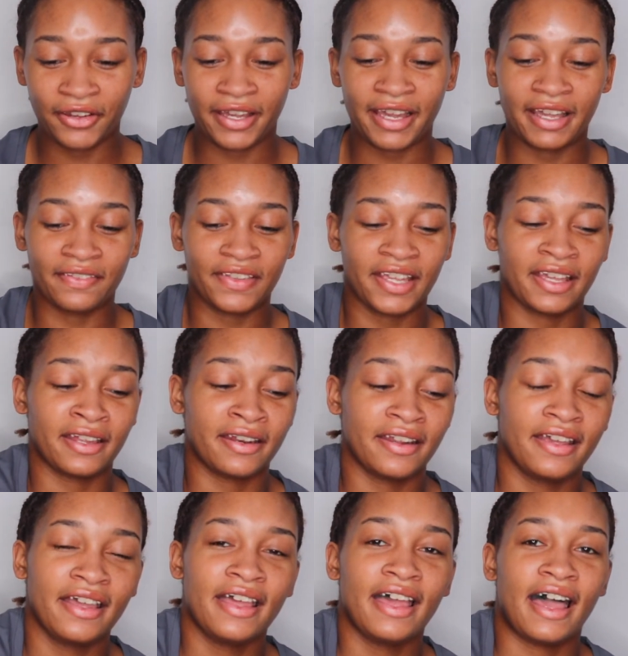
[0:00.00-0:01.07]
okay, and then
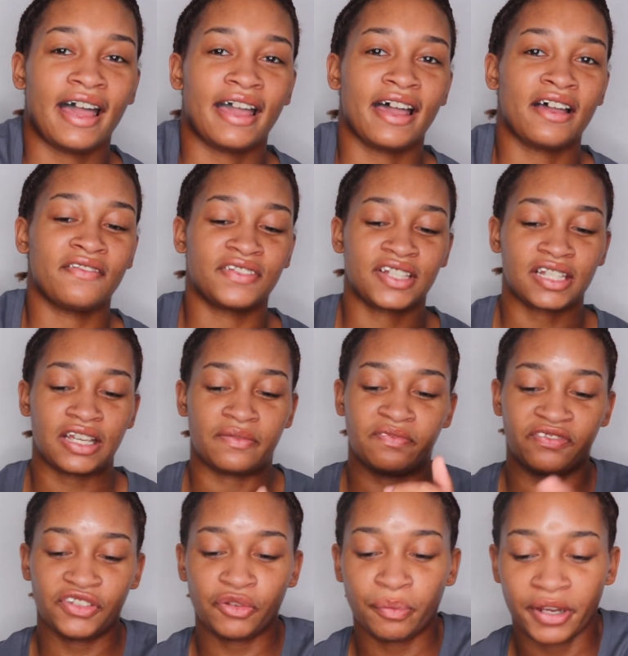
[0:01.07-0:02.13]
I have a
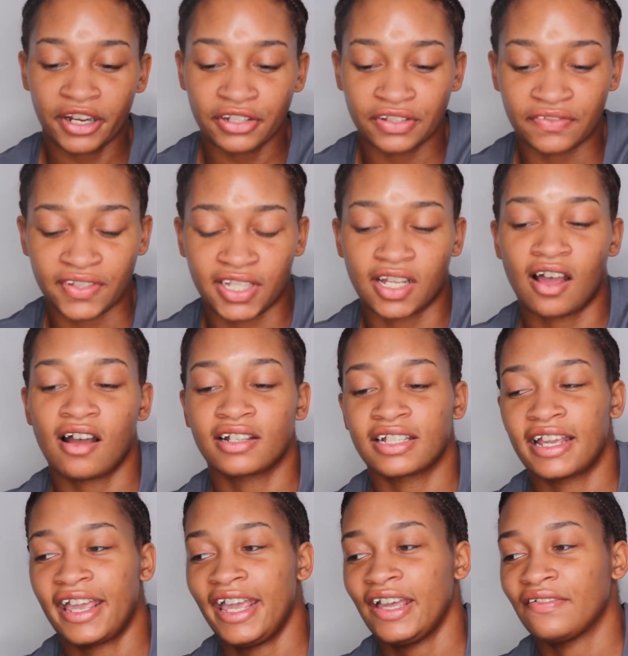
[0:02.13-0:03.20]
few pairs of socks.
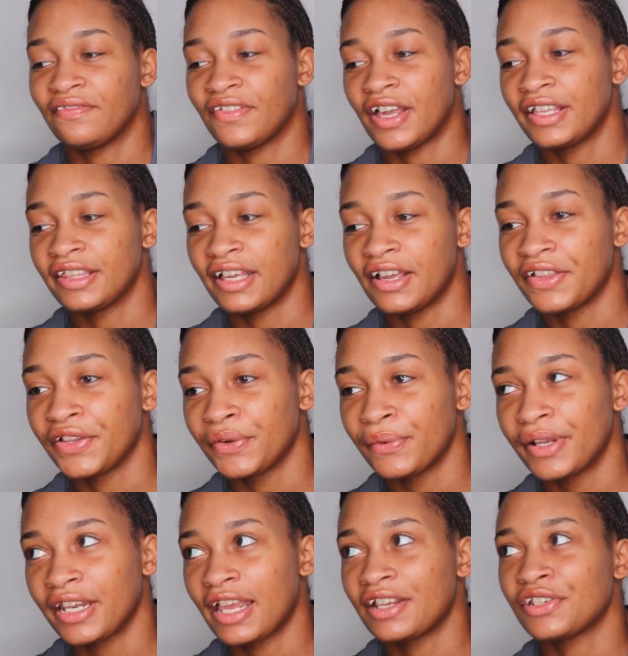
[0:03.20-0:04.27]
I can't find the other
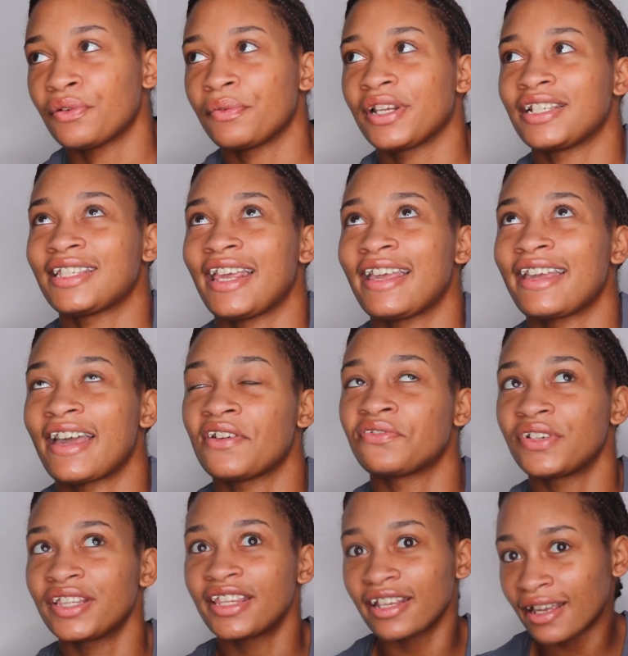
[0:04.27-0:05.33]
one. I don't want to take
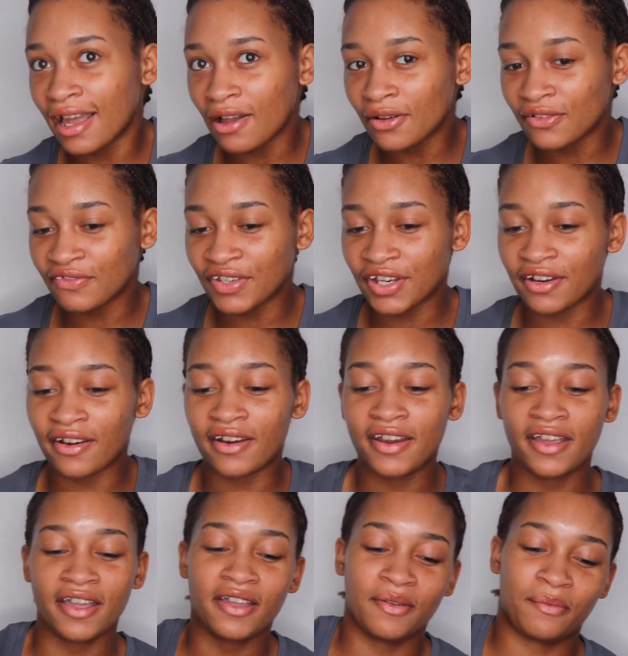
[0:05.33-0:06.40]
everything out of here,
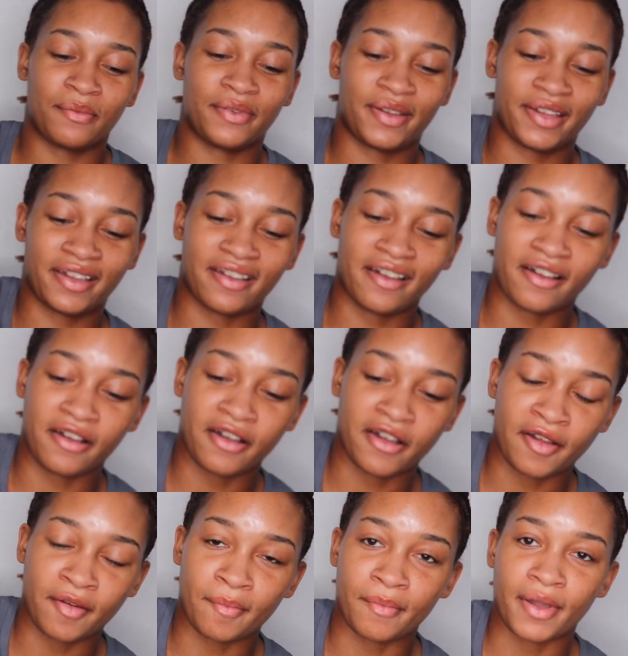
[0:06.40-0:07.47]
but
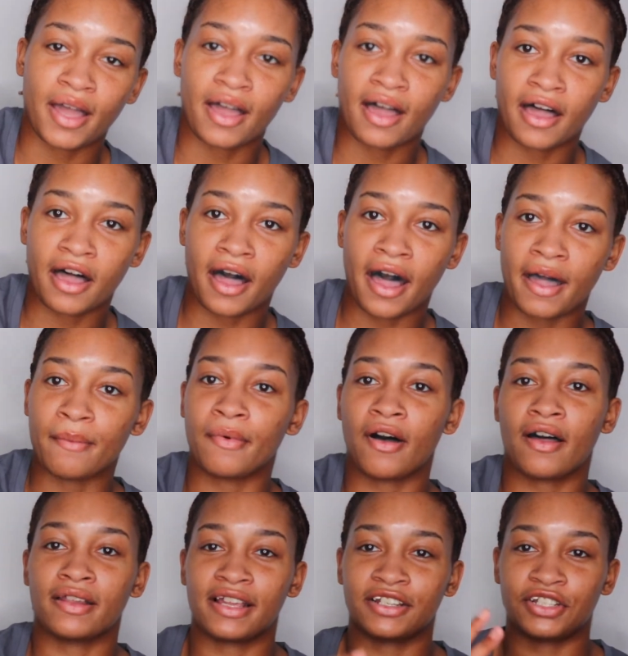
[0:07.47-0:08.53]
um, I
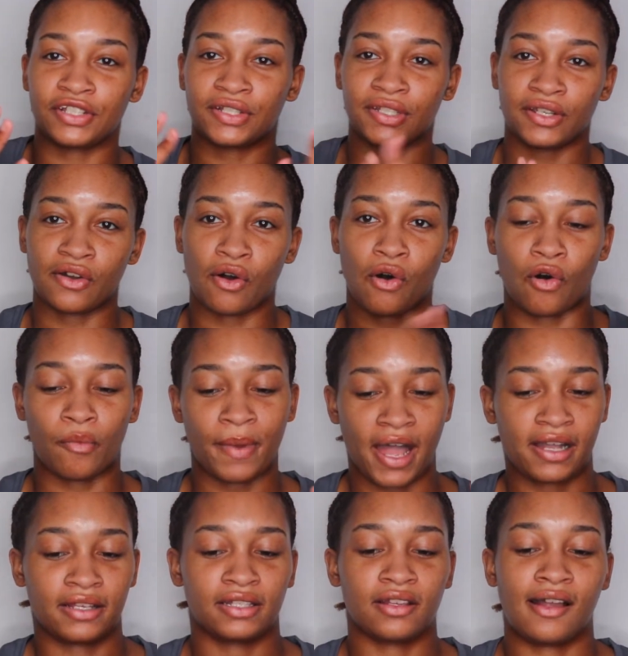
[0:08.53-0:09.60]
bought like just a whole
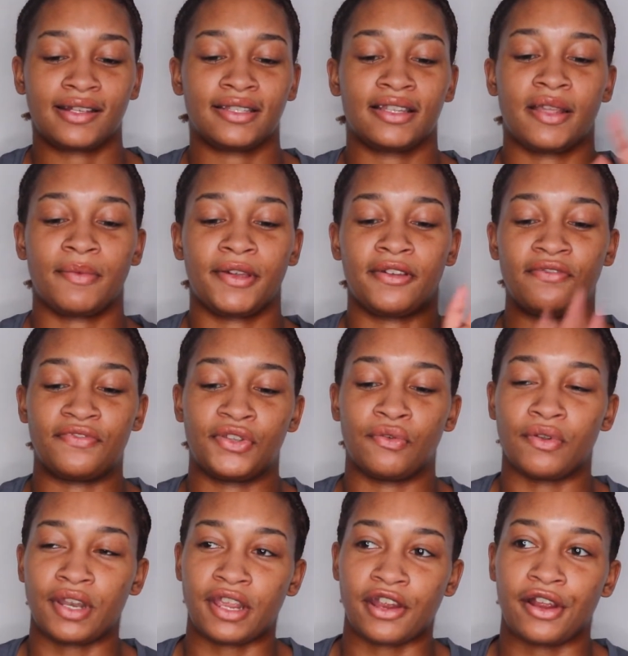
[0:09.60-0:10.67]
pack of socks and I put a few
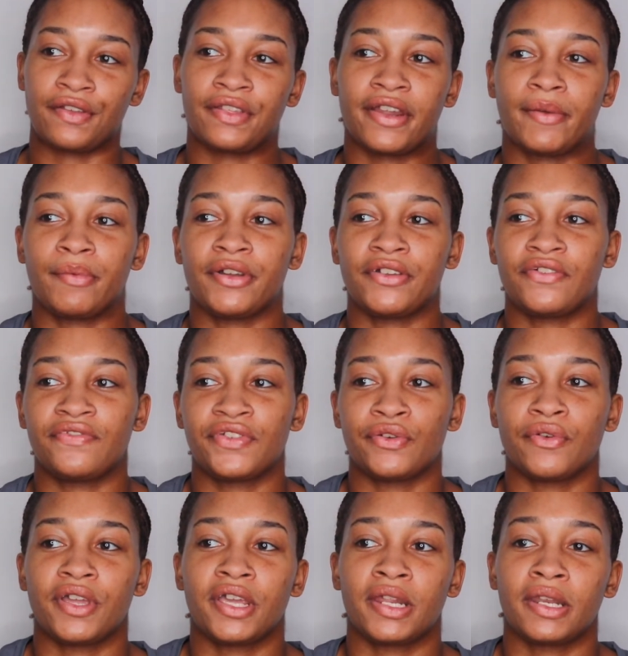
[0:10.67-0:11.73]
in here and then I put a
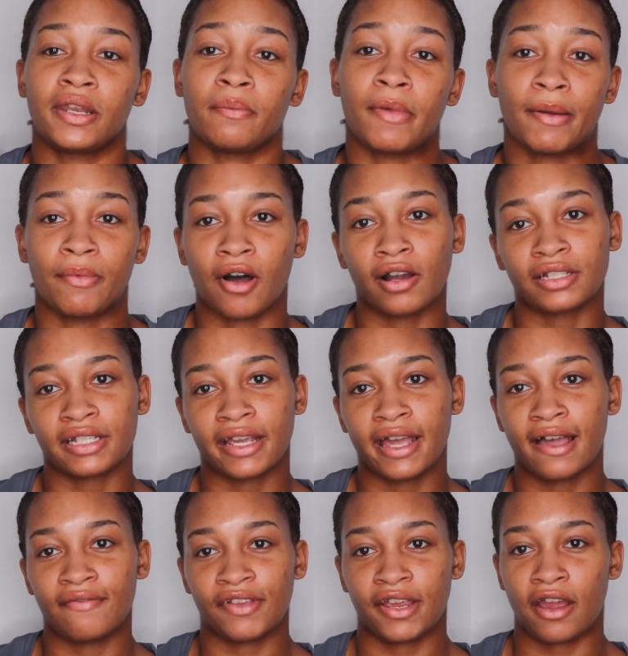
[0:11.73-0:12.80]
few in my box I
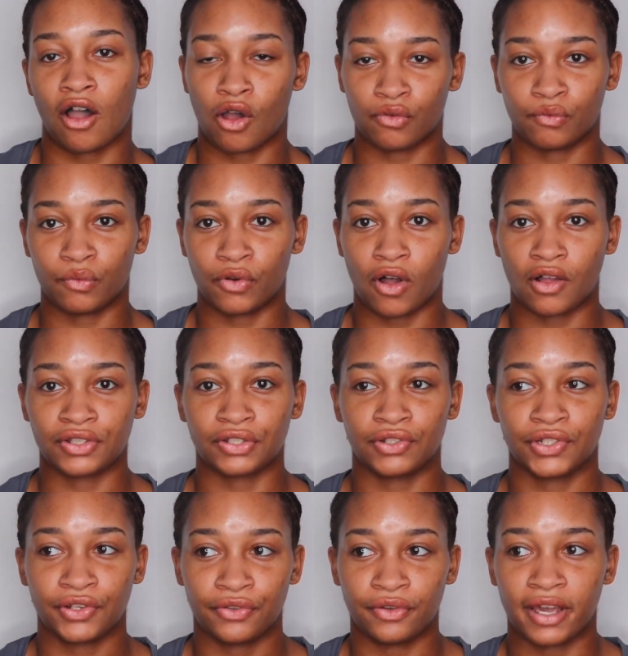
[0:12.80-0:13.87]
have that I will also
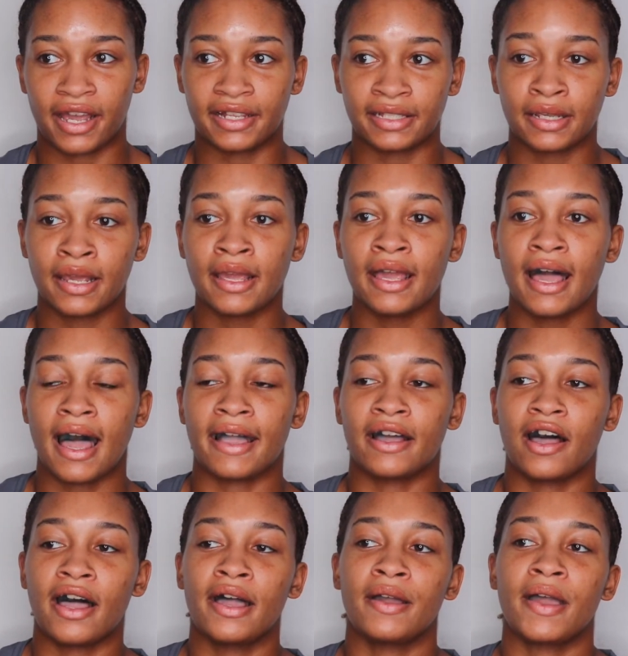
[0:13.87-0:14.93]
show you guys. I
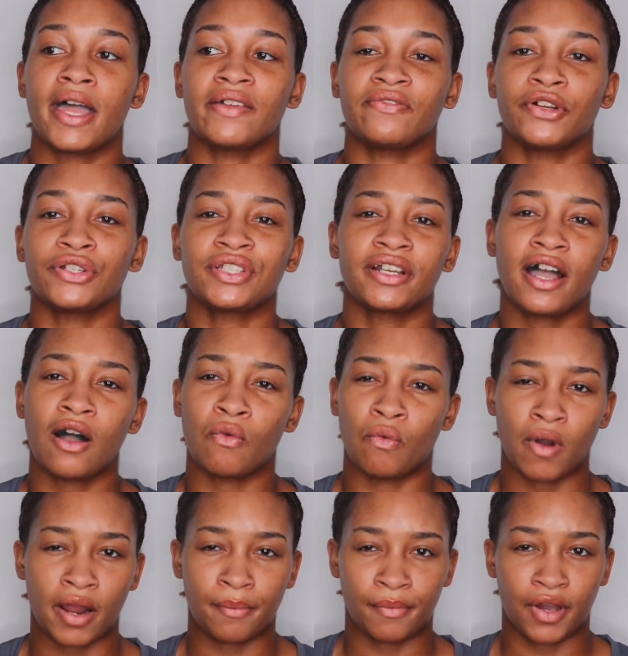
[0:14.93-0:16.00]
got, at first I got
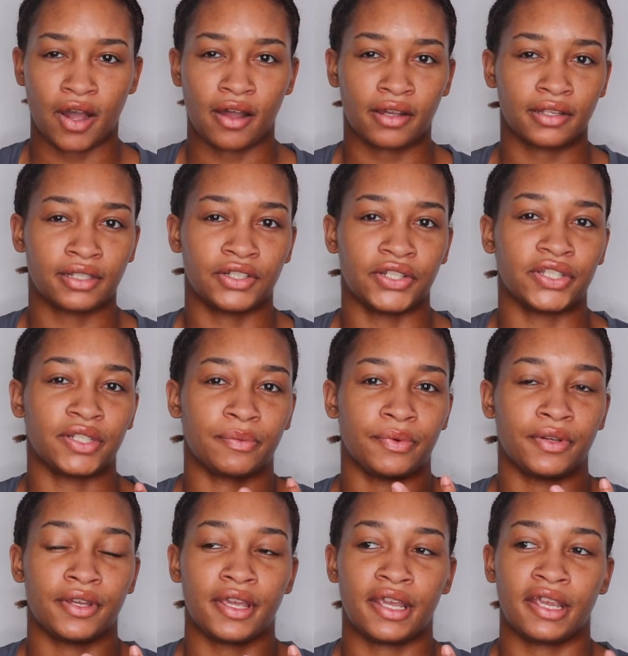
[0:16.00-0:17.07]
one box just to
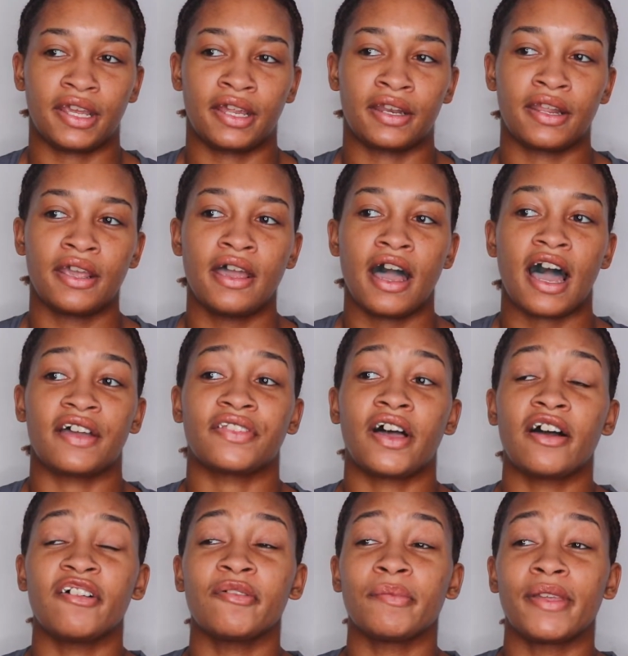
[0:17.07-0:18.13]
put, and I
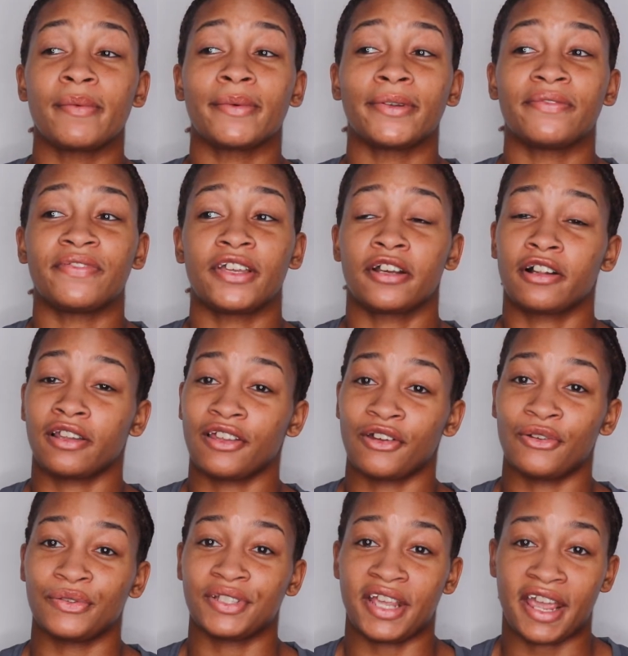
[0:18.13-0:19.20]
thought I would be able to fit
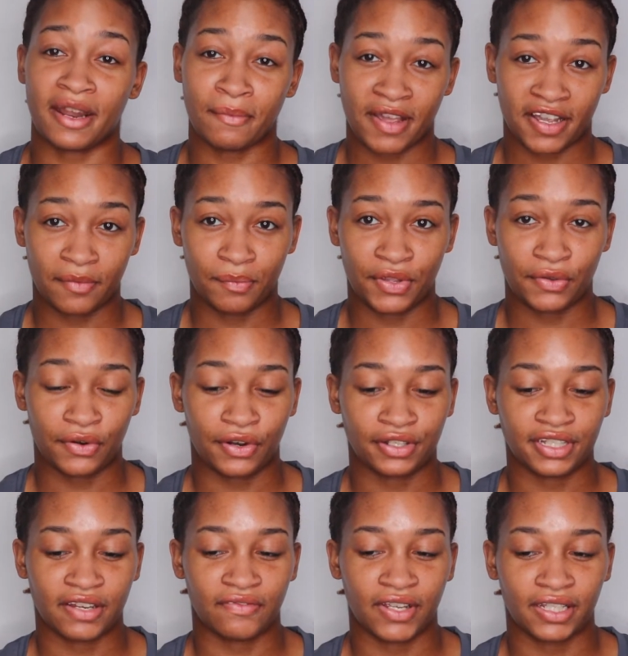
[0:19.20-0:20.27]
clothes and my computer
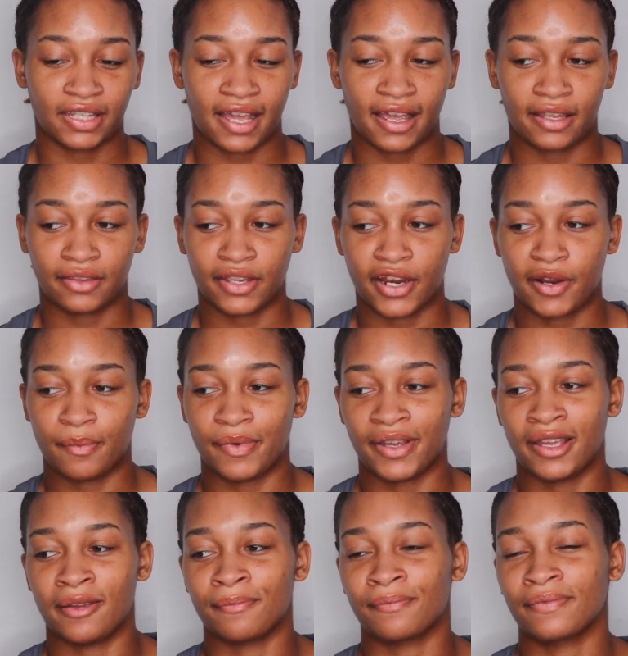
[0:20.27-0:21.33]
and stuff like that in there,
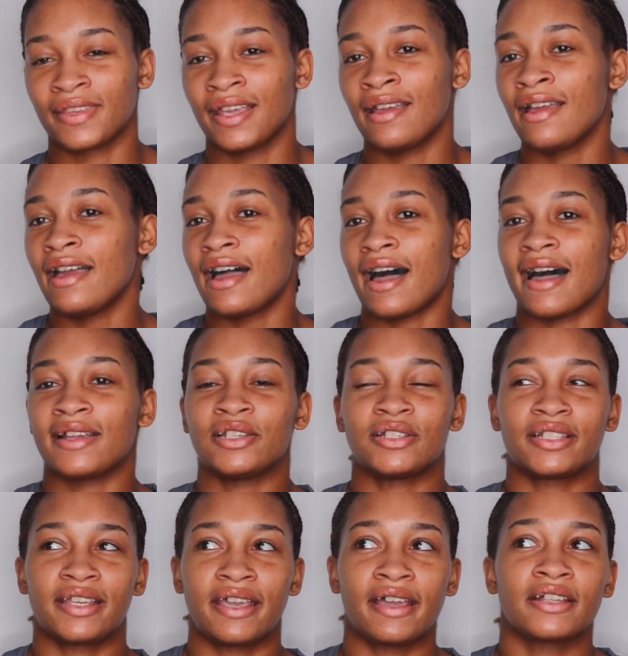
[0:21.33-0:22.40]
but I
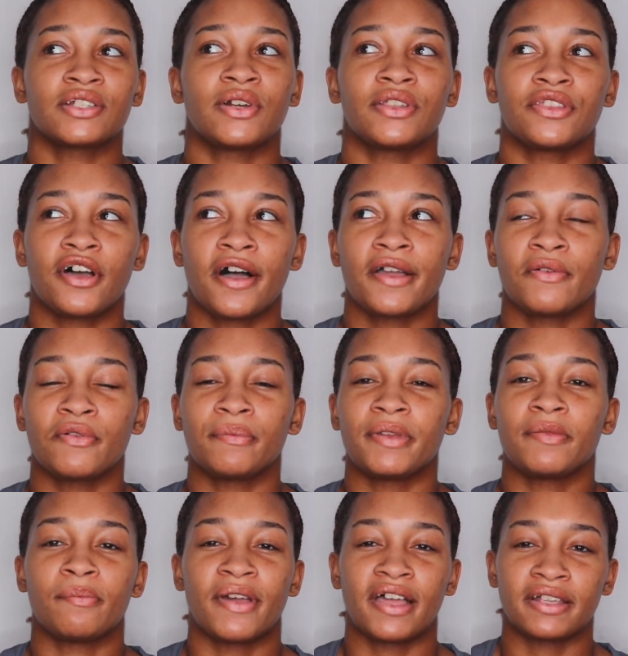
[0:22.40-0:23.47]
just can't. So I thought it would
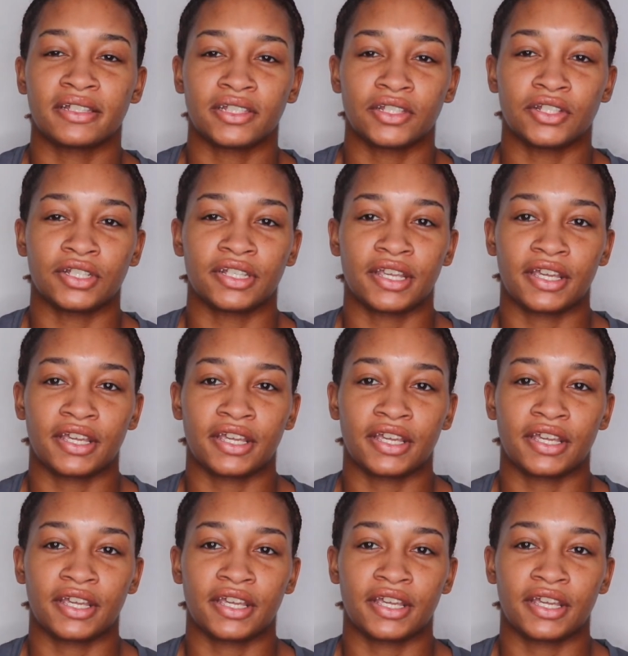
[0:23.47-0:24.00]
be best to just